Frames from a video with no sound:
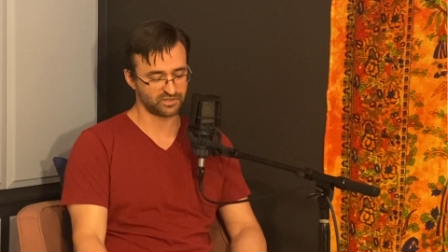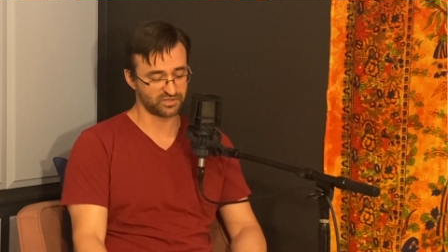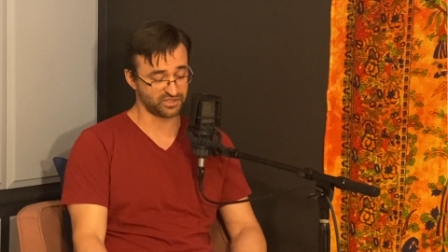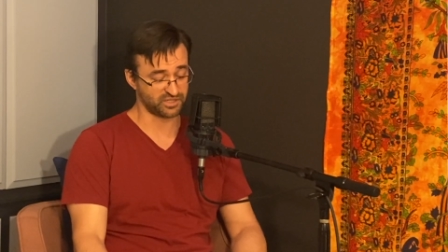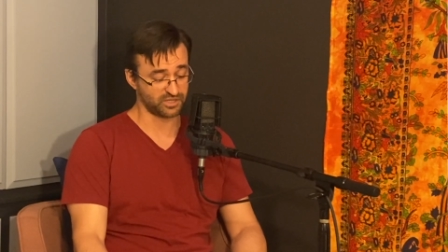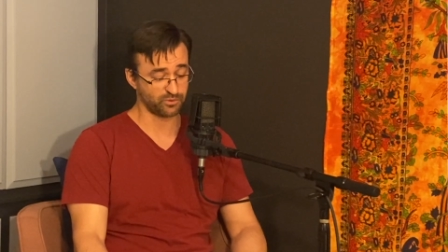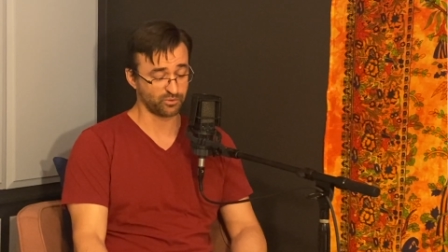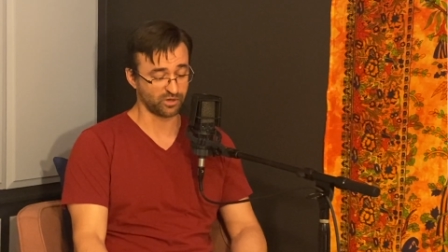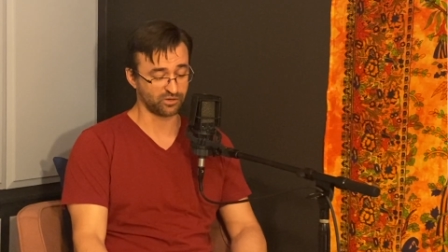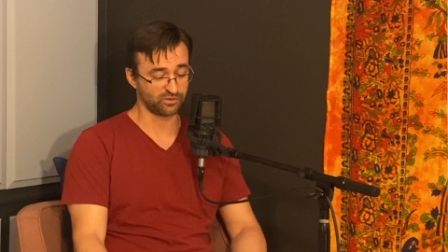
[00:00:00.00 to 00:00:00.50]

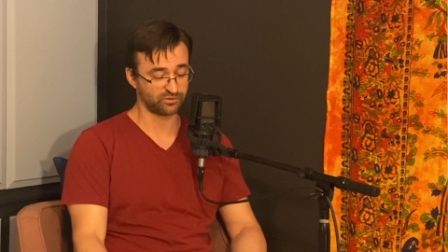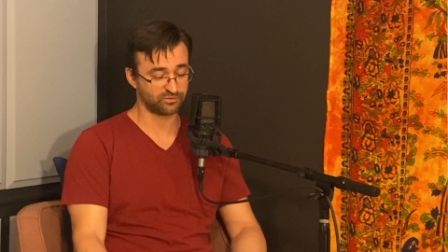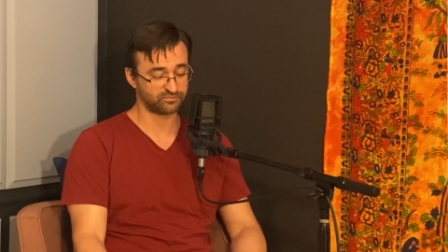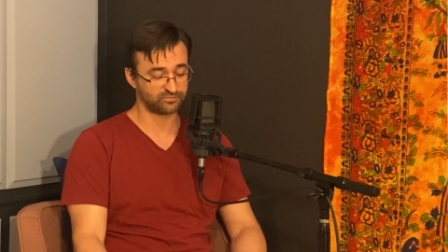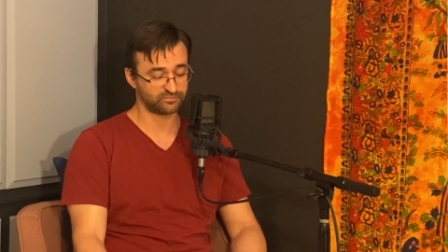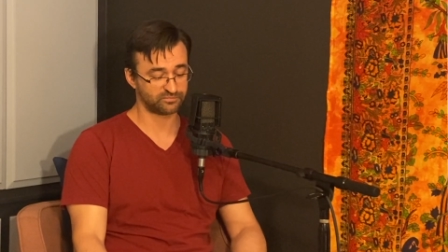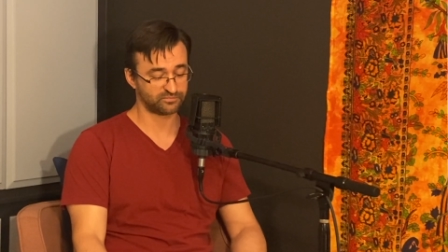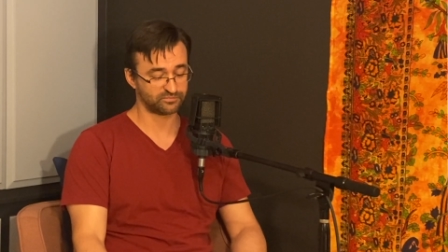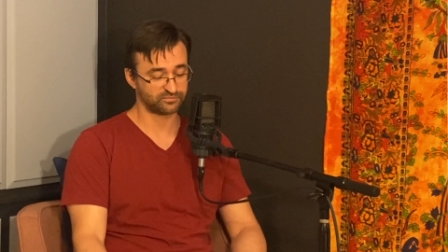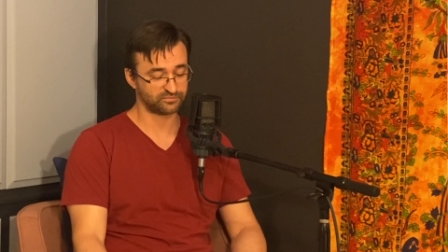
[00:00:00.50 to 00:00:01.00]
Zero.
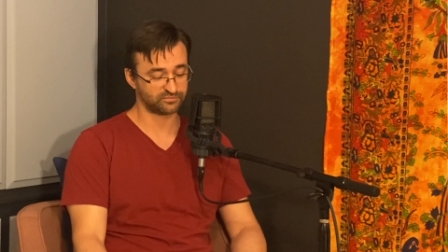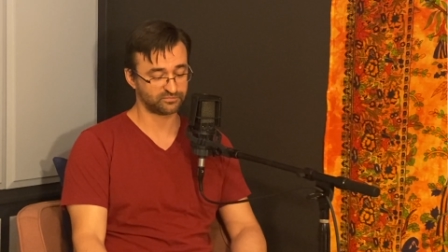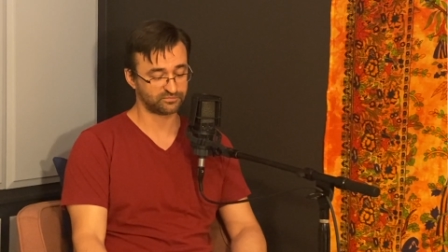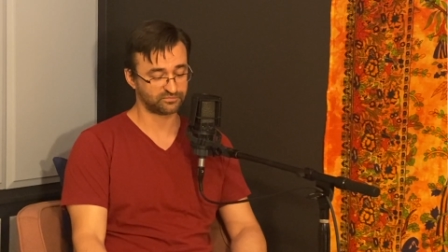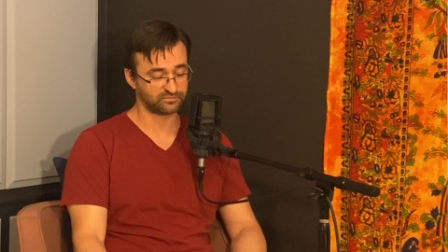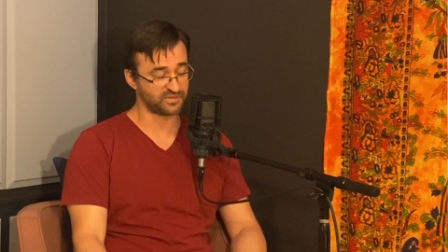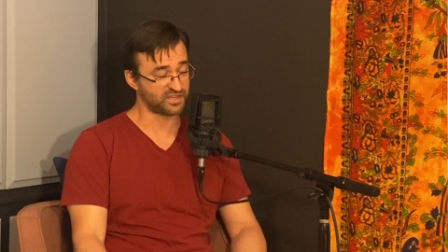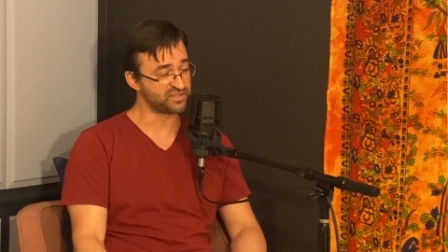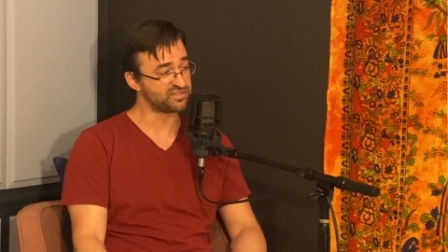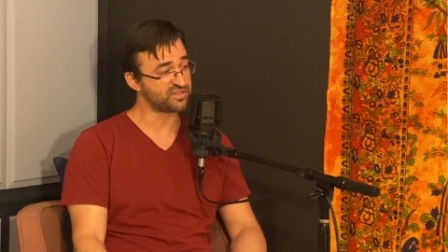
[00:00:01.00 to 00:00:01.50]

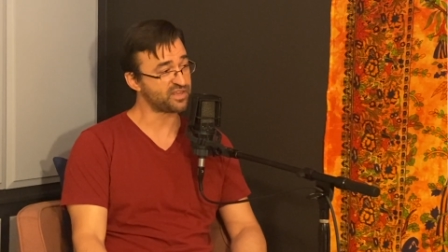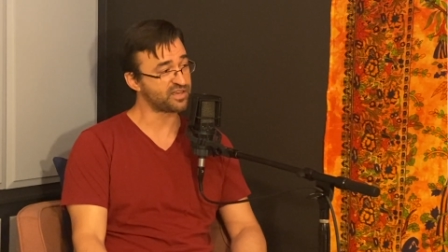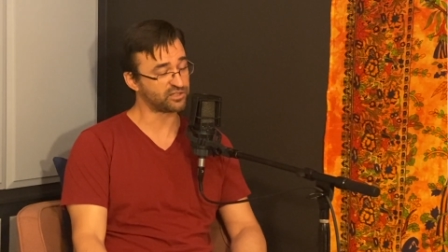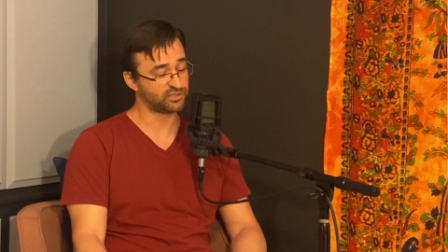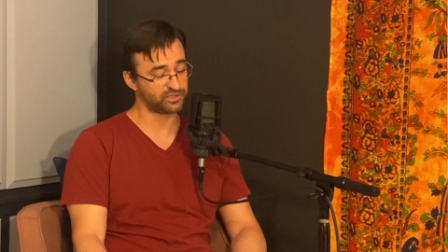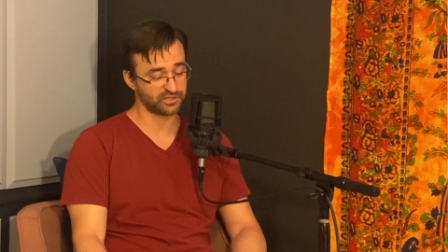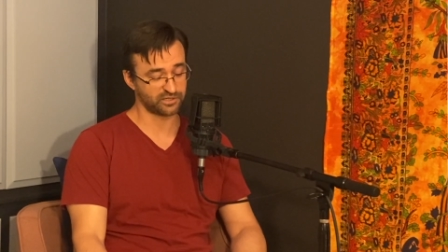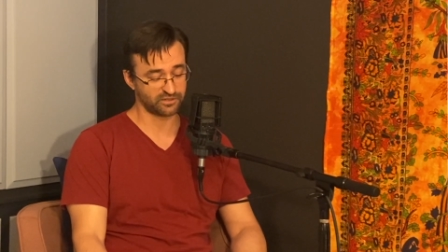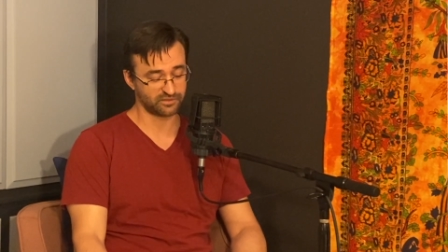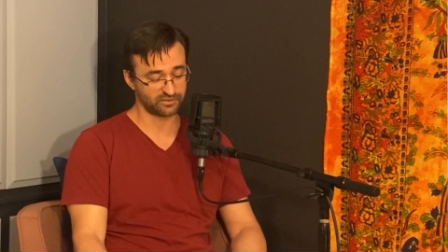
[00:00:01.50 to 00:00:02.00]
Isn't that
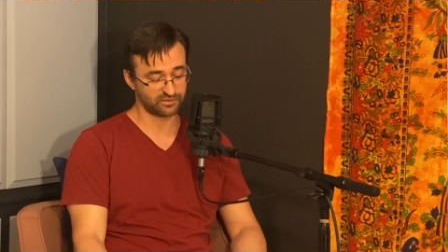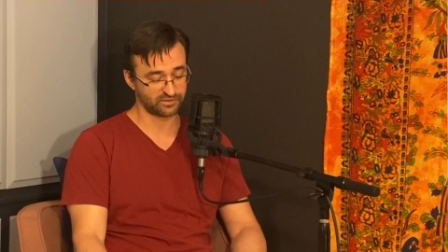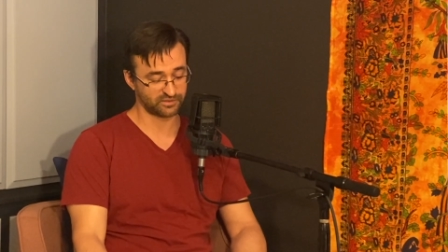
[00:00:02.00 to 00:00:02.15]
clear?